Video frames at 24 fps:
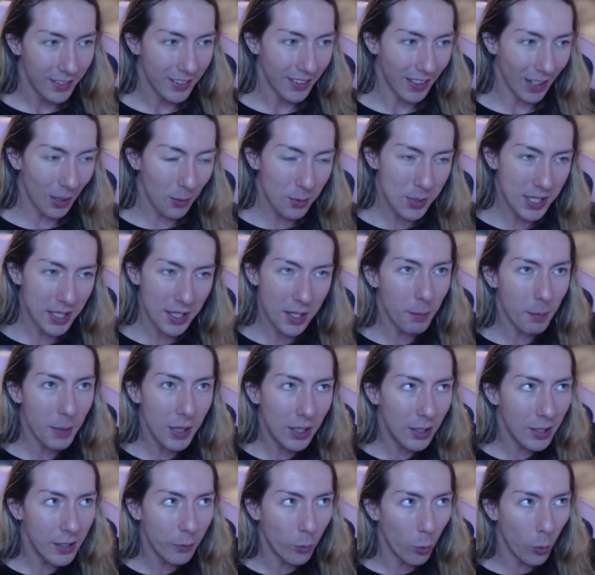I was in the
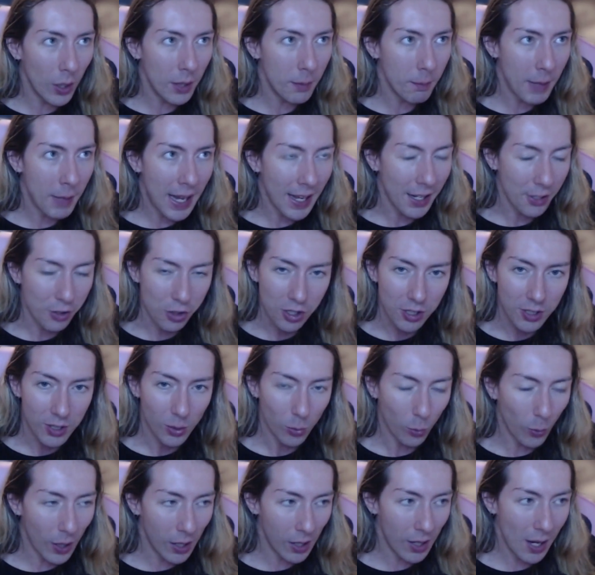middle of one match
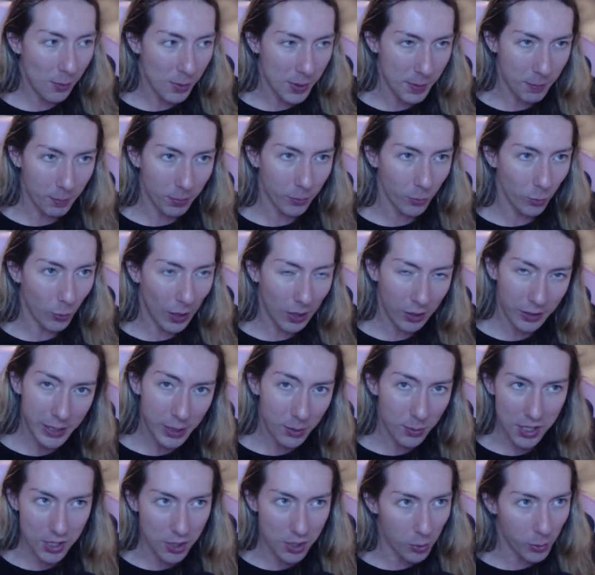while I was while he
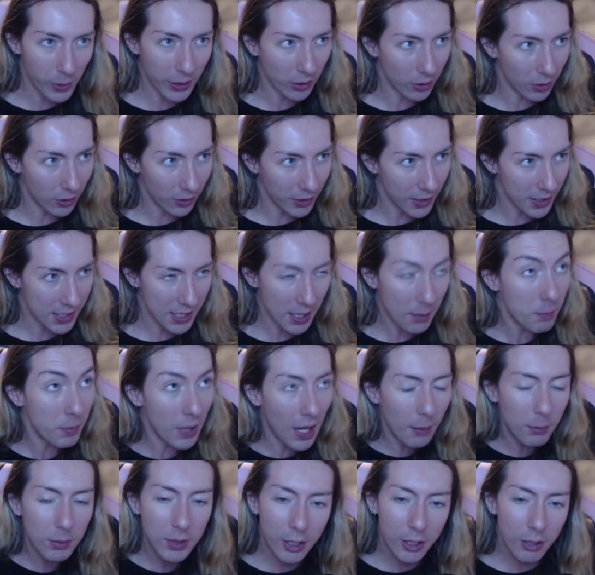was doing all this. I'm
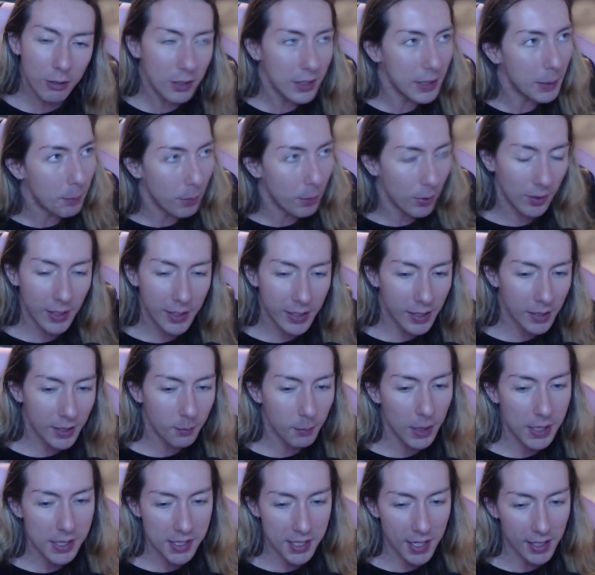I'm literally playing
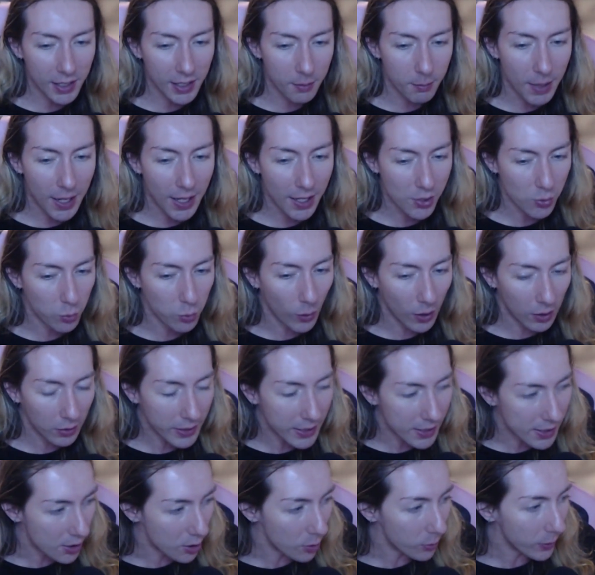my second match while
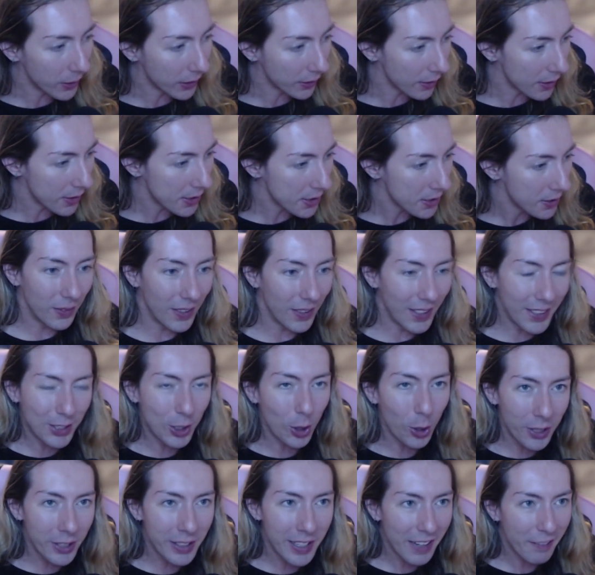he's doing this. It
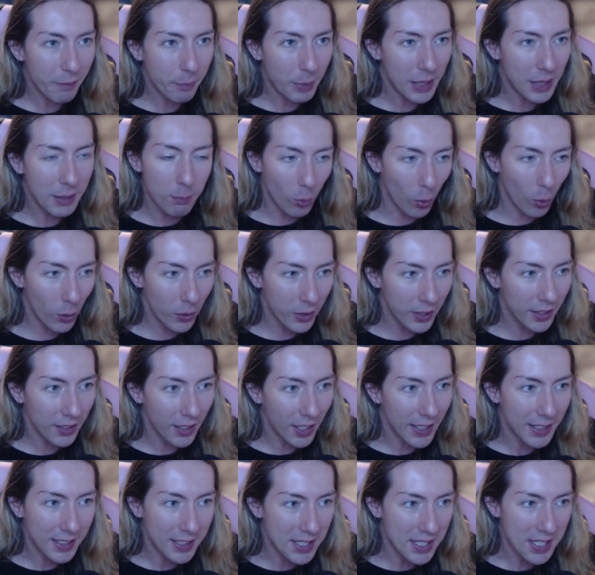couldn't have been more than
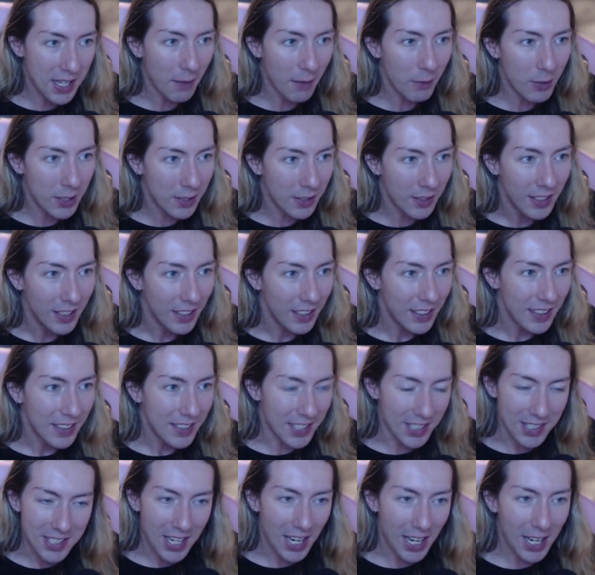like seven
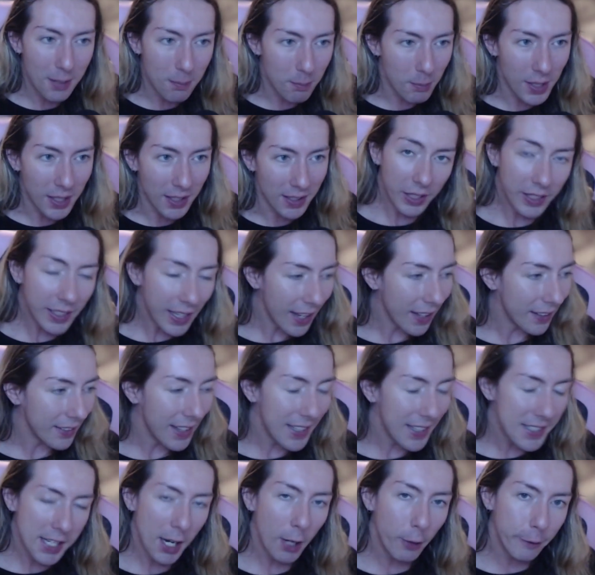to ten minutes. Yeah,
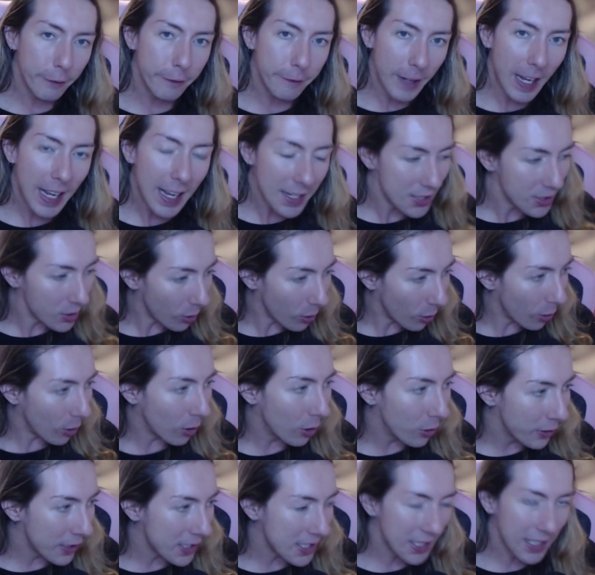that's how fast
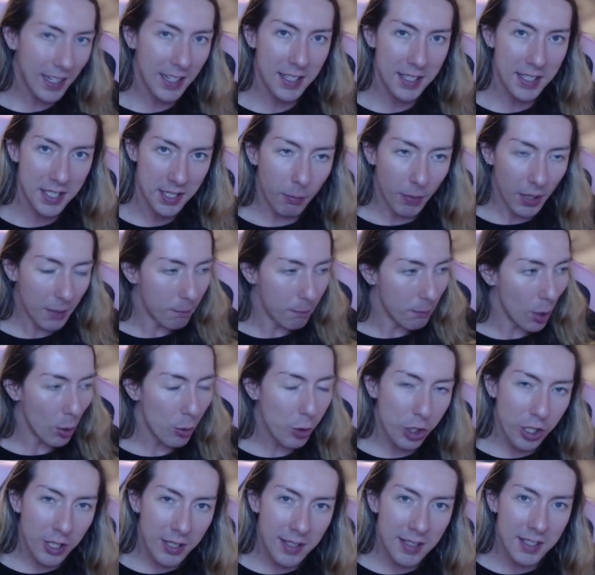all this guy's
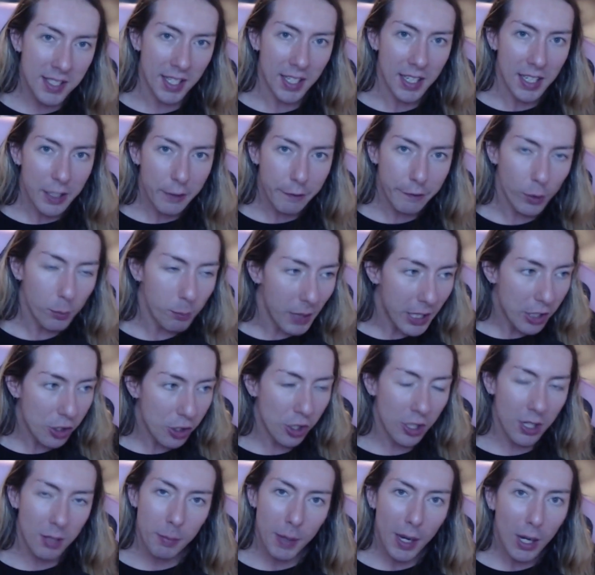emotions and
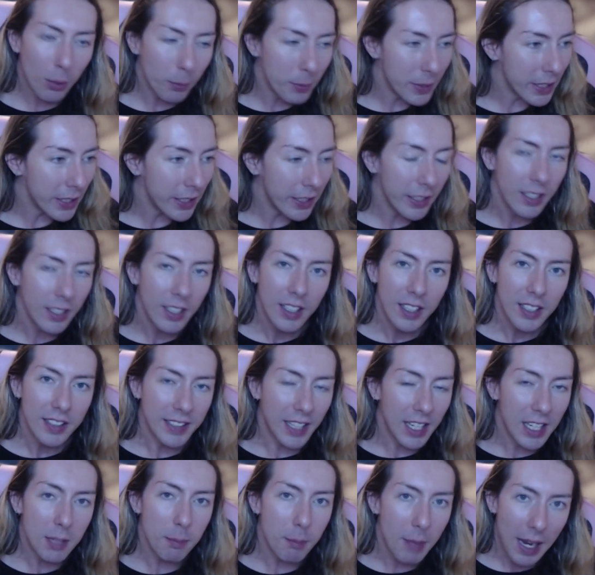information about me
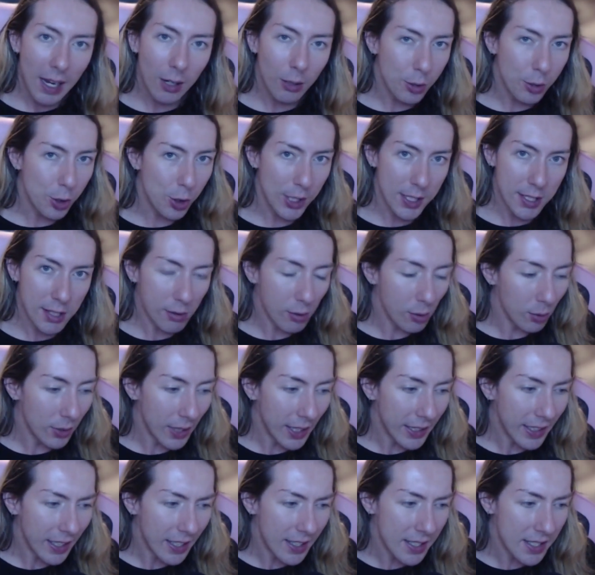came out just through
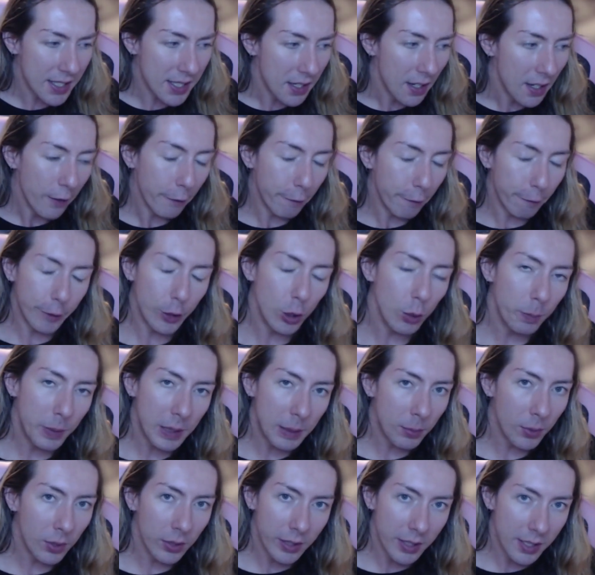like his few
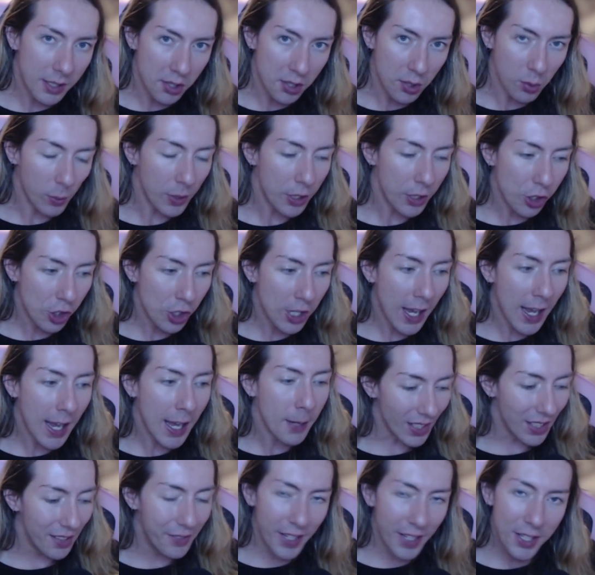people in his Twitch
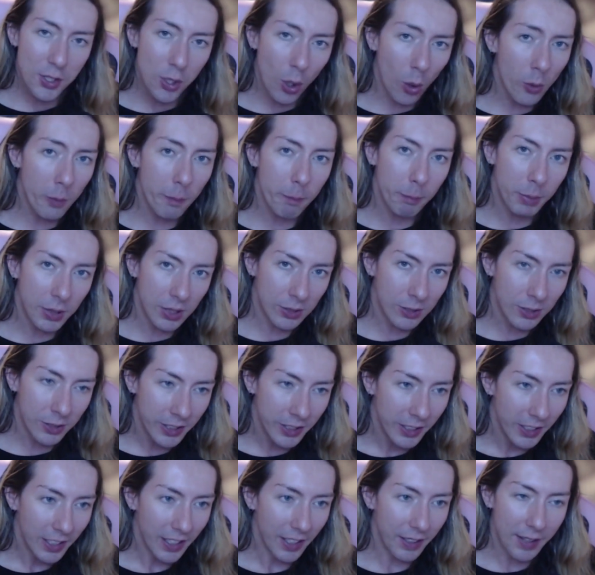chat. They don't build
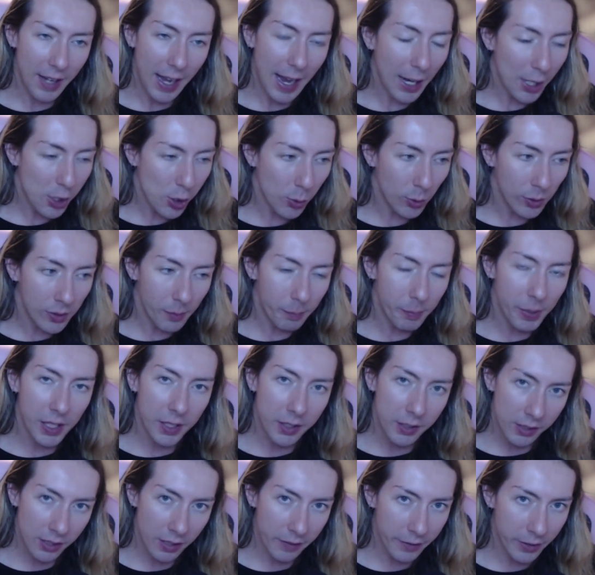an actual
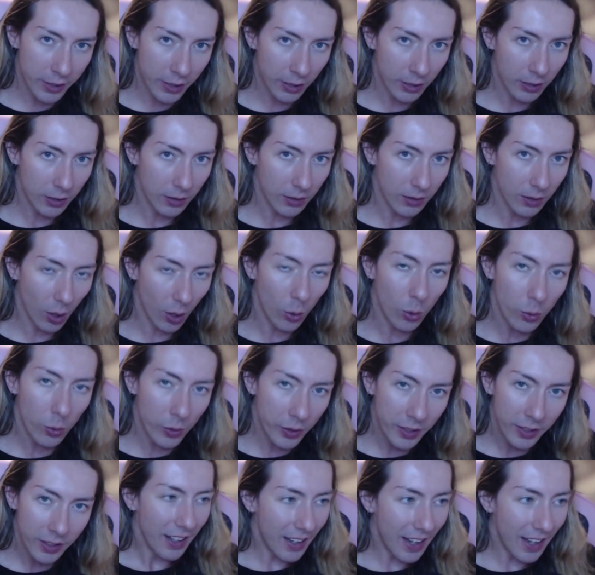opinion of their
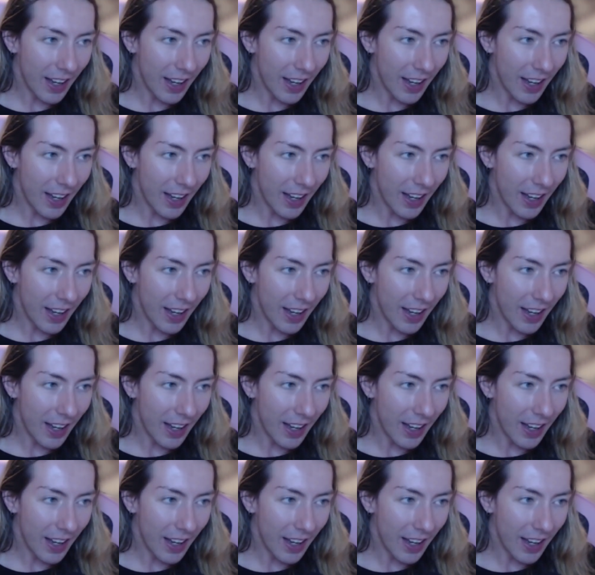own.